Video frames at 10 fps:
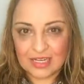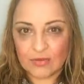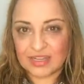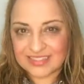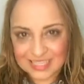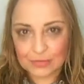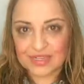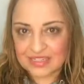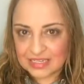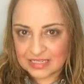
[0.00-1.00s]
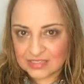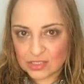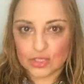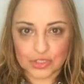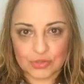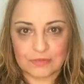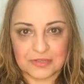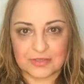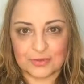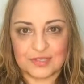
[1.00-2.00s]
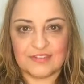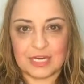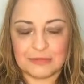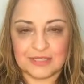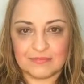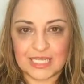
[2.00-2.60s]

when someone is not doing personal development.